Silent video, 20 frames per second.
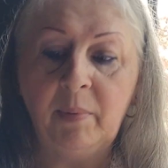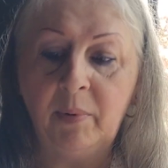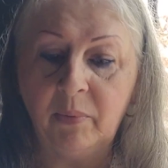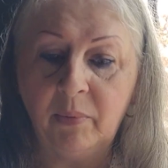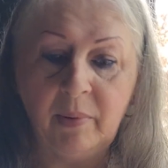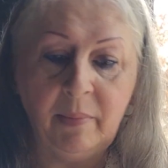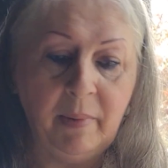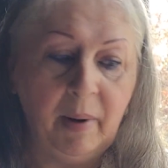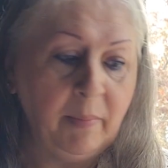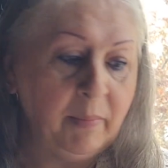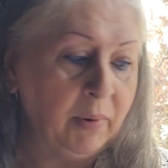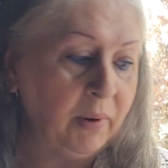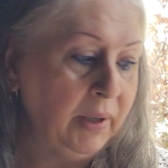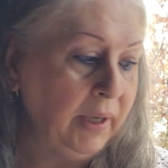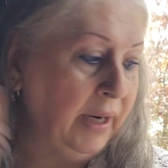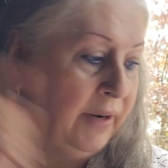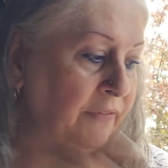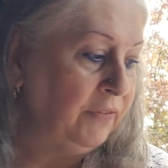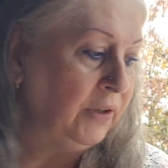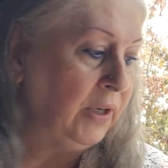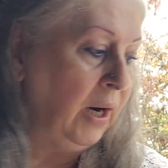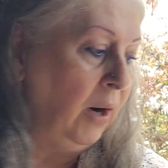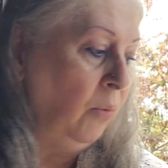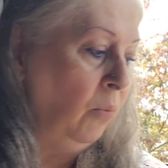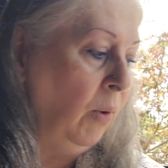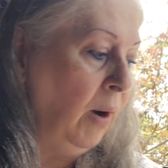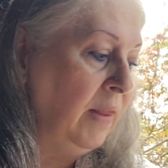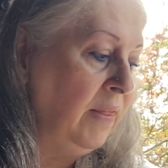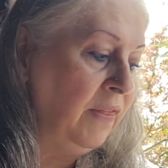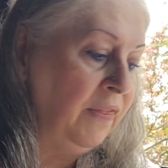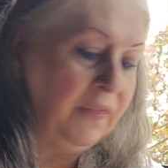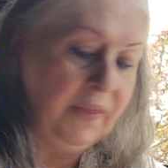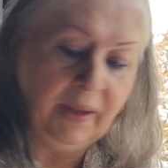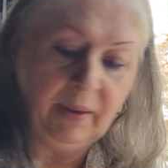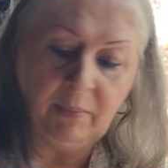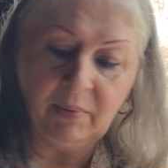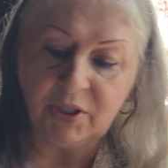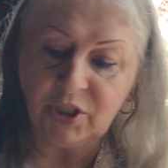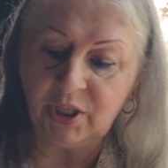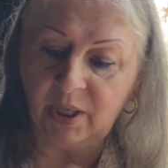And remember, and I forgot one
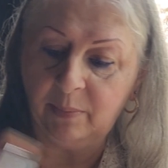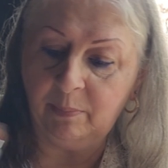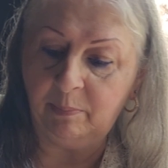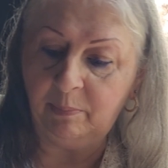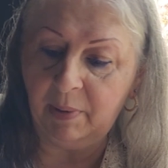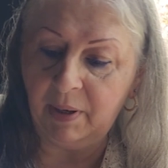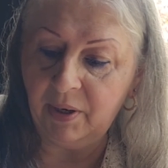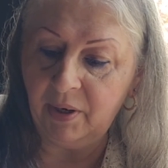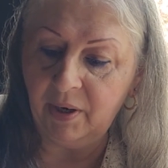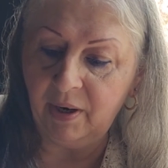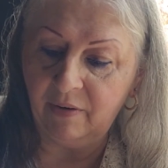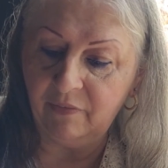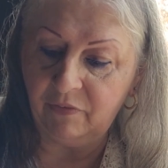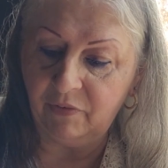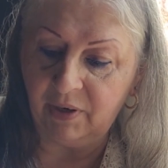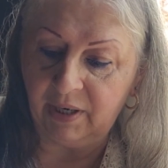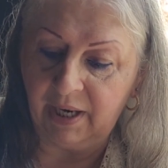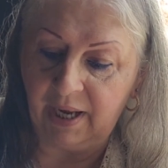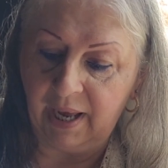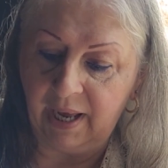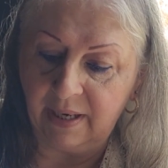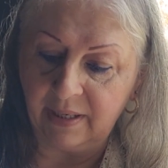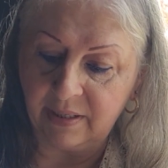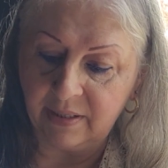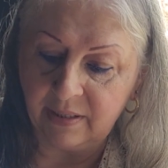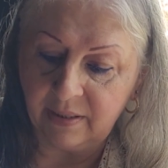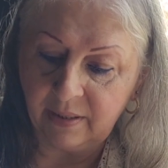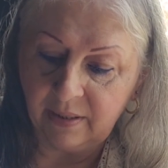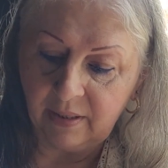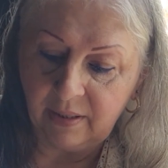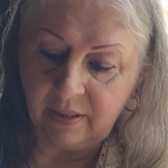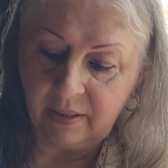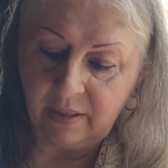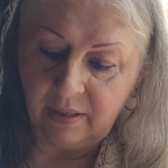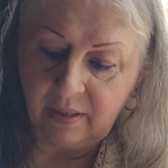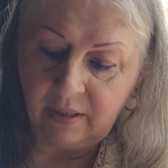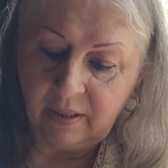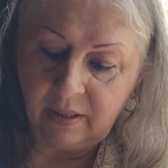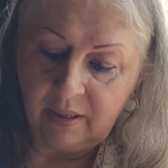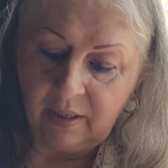thing, which I better not forget.
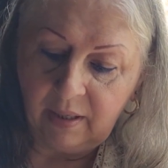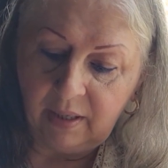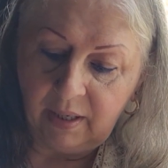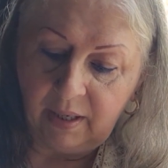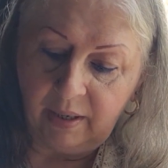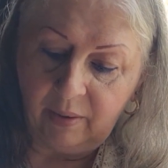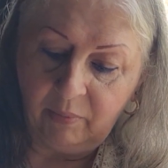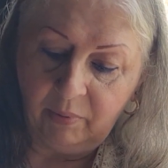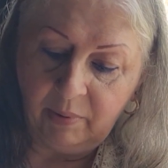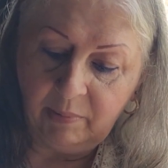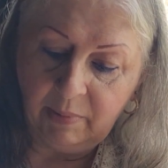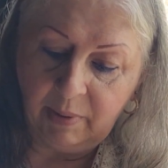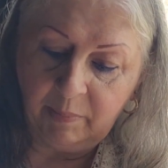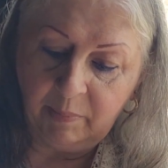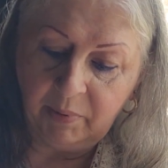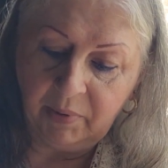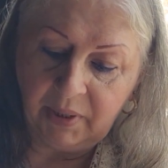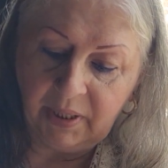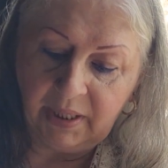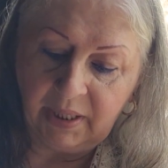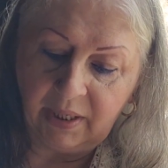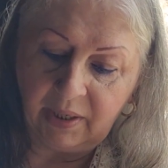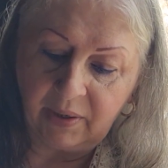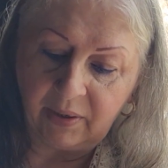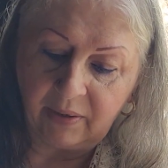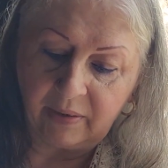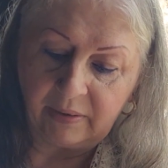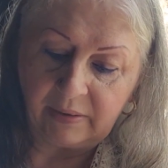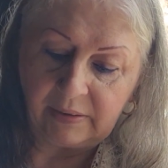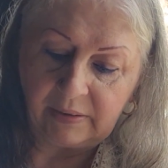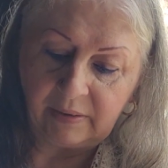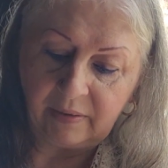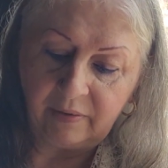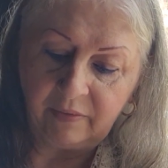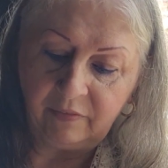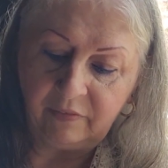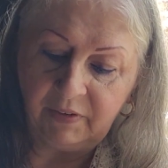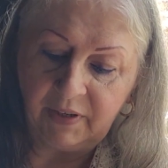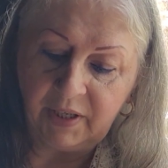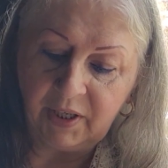And what am I putting here?
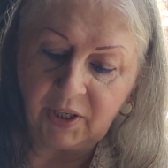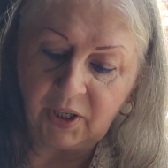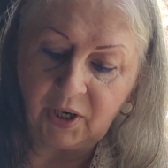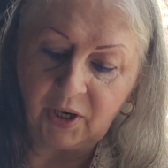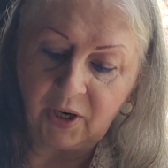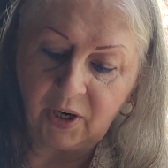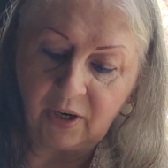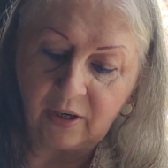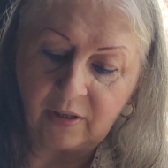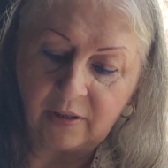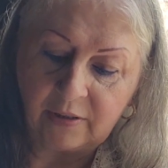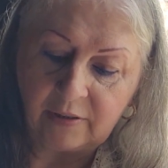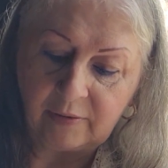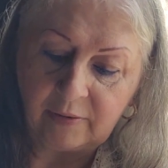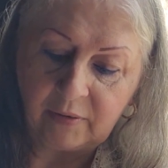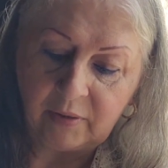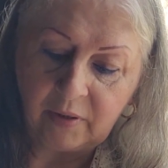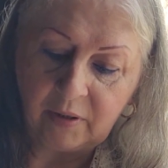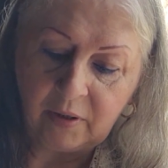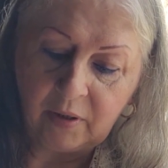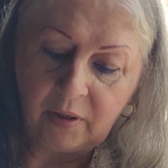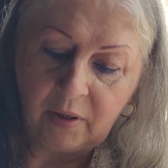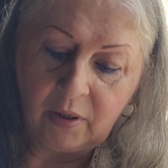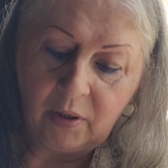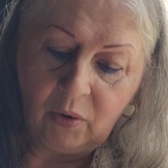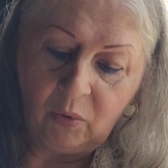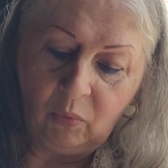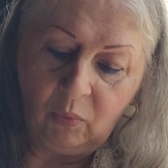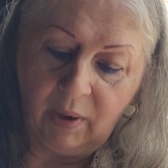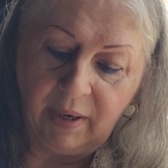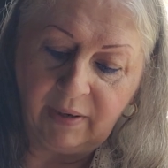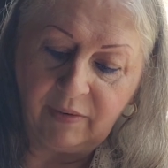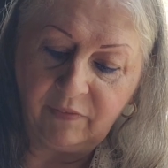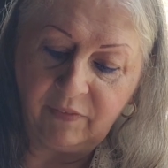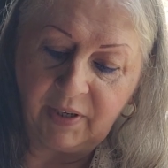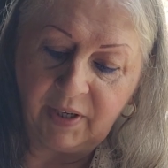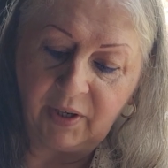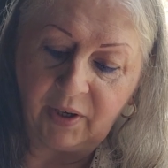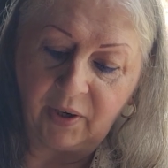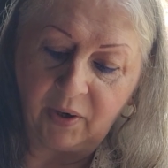Vinegar. White
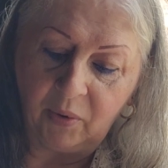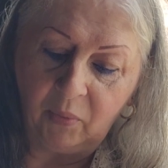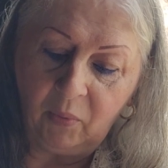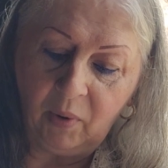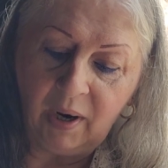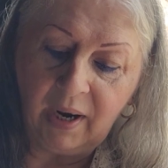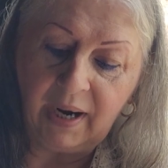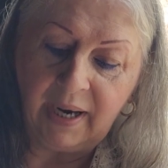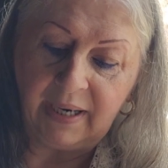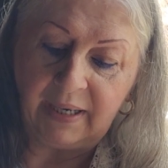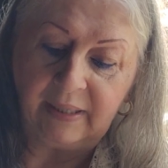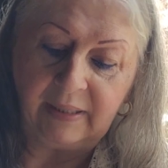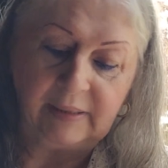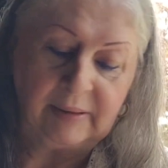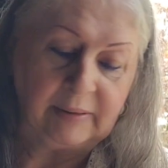vinegar. Why?